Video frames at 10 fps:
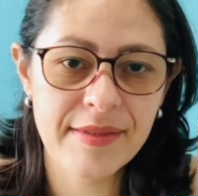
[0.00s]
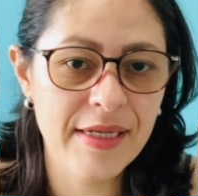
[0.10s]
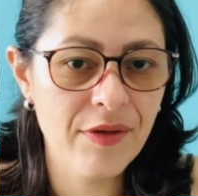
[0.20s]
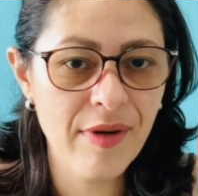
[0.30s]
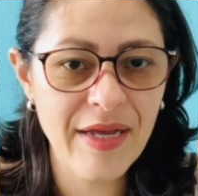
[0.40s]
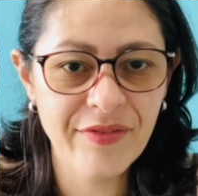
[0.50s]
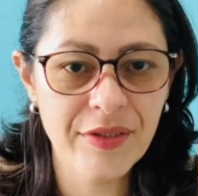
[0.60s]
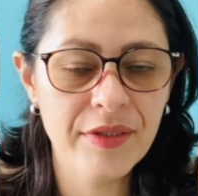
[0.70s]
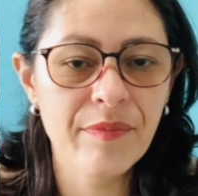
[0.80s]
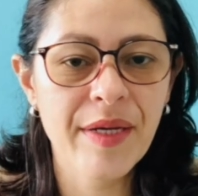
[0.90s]
I don't have a
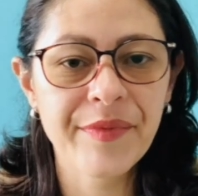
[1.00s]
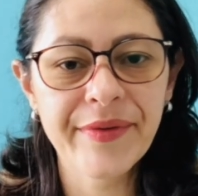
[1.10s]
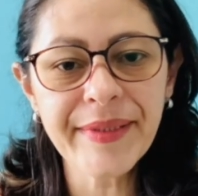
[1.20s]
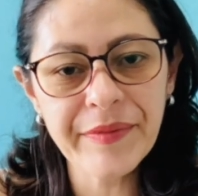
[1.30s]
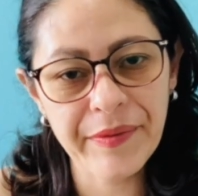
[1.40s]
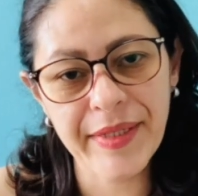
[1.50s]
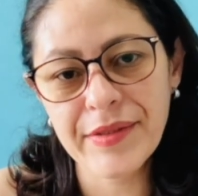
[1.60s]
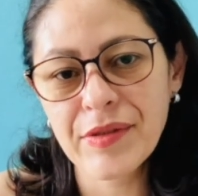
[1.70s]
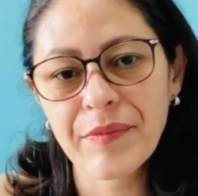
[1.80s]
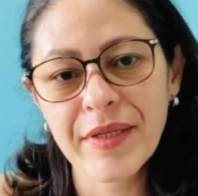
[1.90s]
good memory, okay?
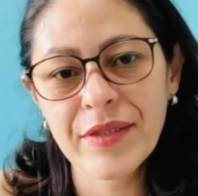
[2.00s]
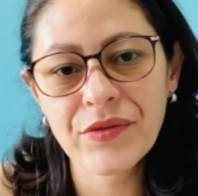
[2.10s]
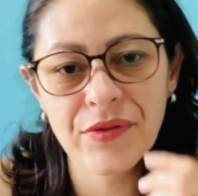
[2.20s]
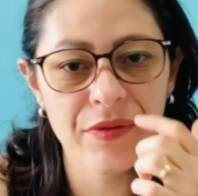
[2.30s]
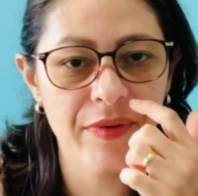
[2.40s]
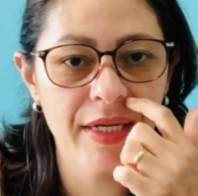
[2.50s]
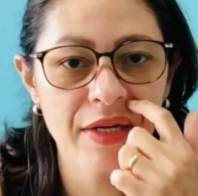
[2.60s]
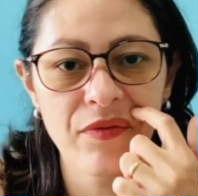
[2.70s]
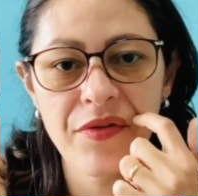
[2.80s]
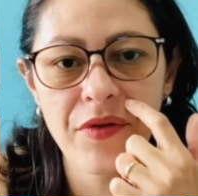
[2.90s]
So I'm gonna do the
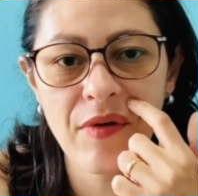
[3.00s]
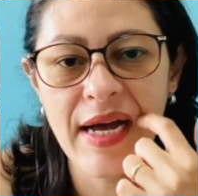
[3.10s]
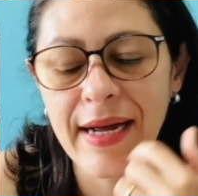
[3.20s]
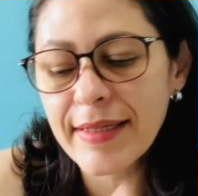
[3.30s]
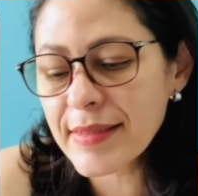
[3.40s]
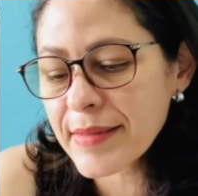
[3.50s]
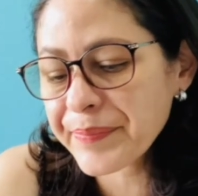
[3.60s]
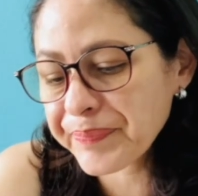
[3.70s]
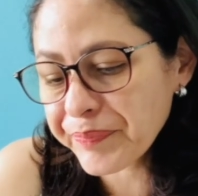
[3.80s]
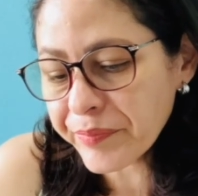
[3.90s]
reading with you guys.
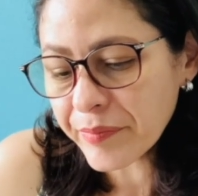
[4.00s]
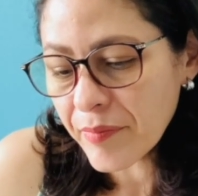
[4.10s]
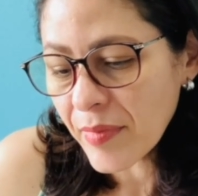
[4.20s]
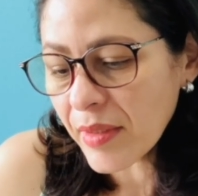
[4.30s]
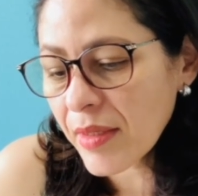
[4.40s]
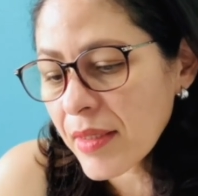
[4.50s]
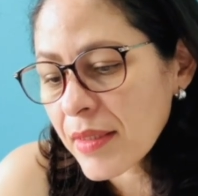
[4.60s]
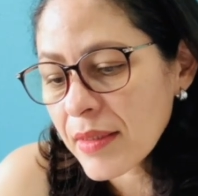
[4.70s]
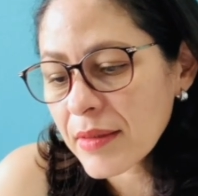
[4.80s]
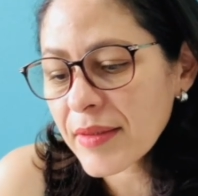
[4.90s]

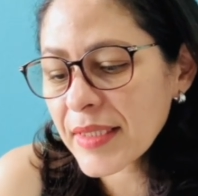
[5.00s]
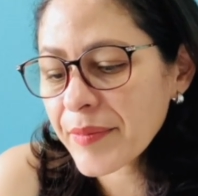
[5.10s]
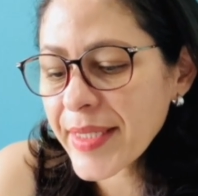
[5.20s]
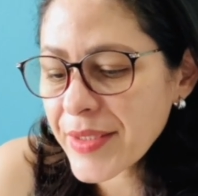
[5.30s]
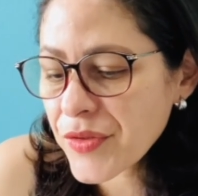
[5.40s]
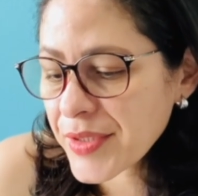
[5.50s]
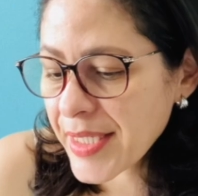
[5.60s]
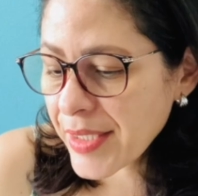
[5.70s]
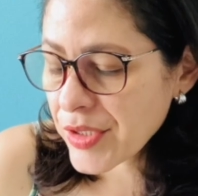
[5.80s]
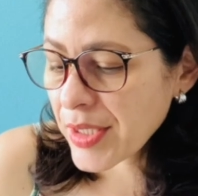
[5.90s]
Look at my
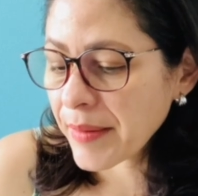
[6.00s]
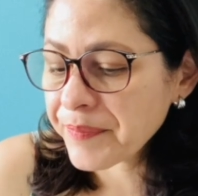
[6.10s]
introduction.